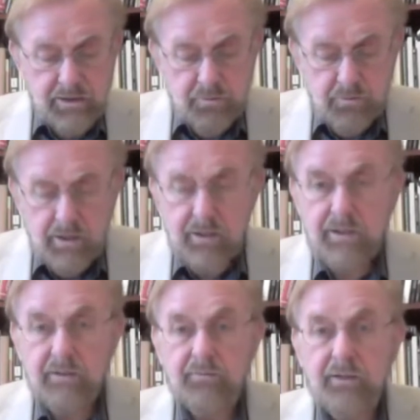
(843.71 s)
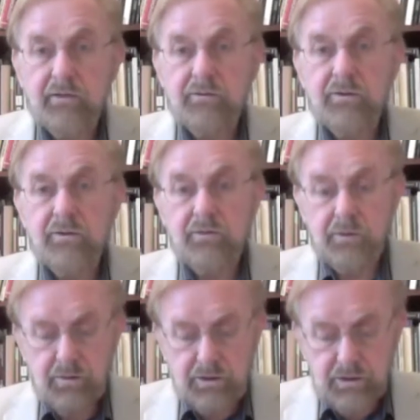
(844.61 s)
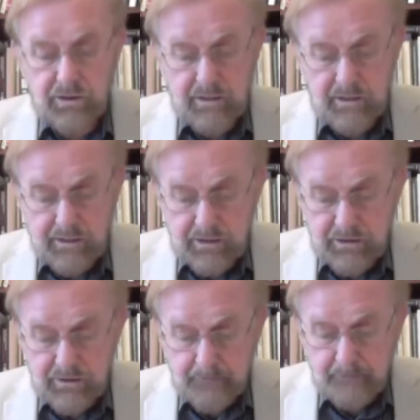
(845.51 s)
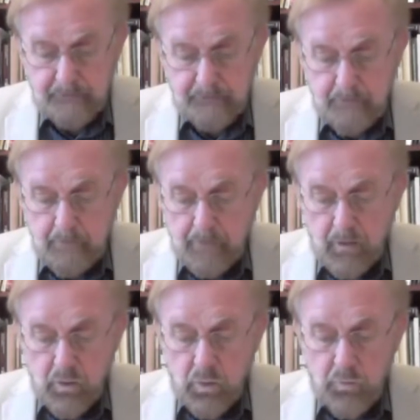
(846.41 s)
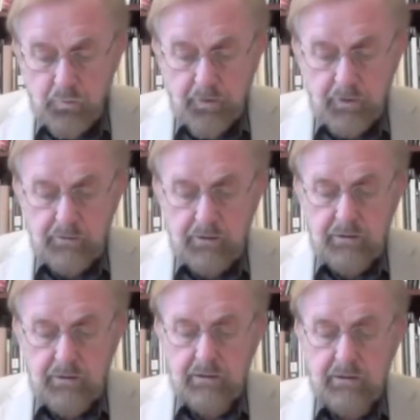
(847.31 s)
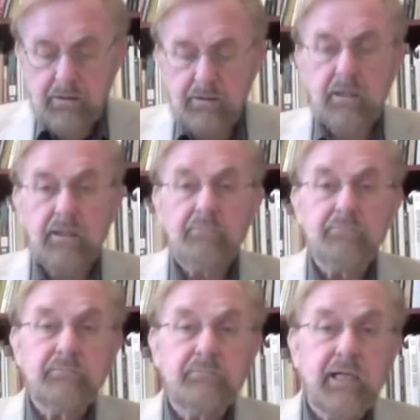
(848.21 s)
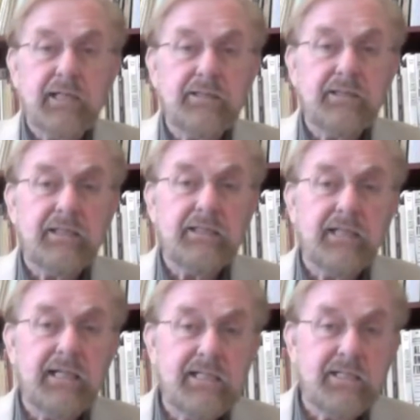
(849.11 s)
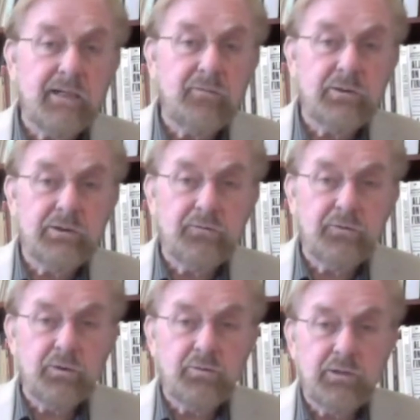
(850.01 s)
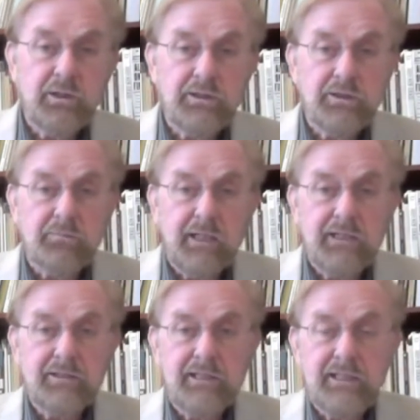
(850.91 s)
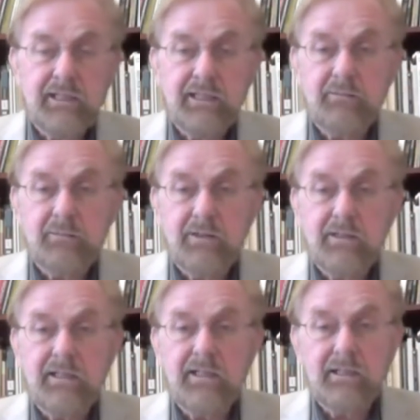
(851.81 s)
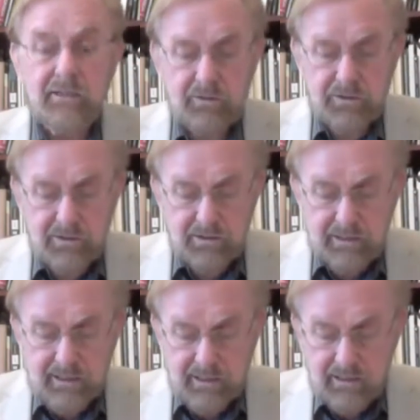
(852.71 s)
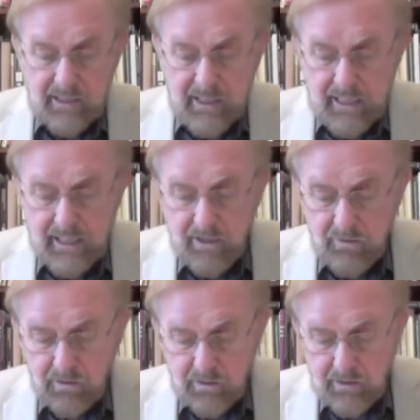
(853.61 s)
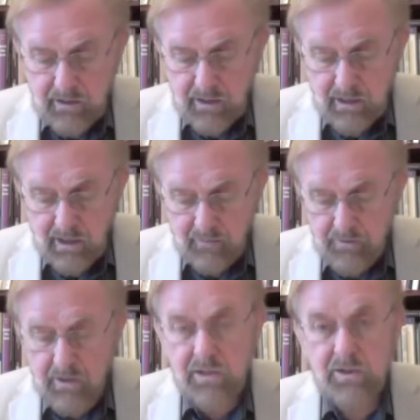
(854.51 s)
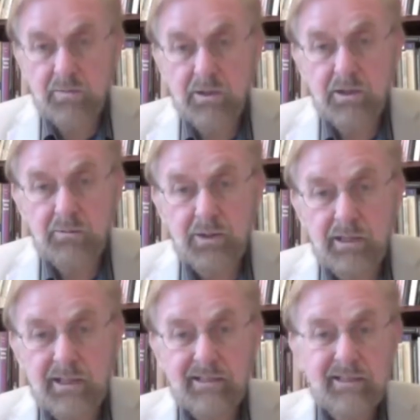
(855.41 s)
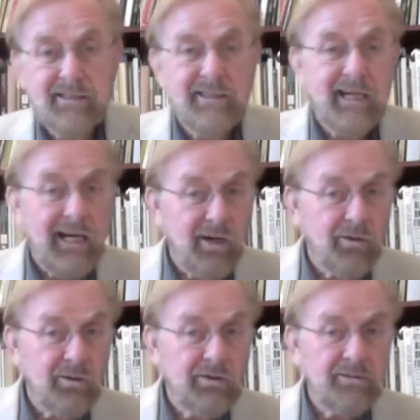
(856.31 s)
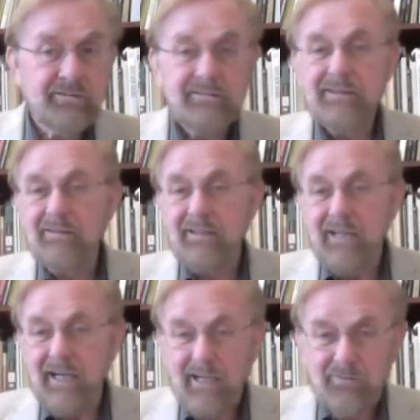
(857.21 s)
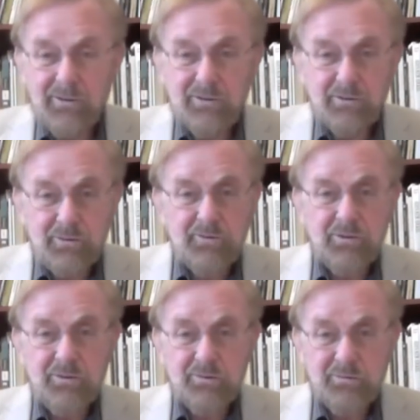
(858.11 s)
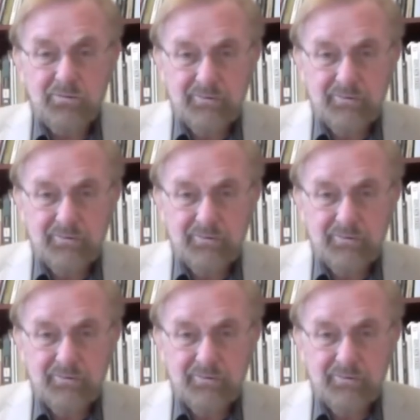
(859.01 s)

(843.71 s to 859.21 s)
Smith, a founder of the Christian Connection, who founded a, uh, a magazine that he said was the first religious magazine in America. And notice the title Herald of Gospel Liberty. Herald, Adventist Review,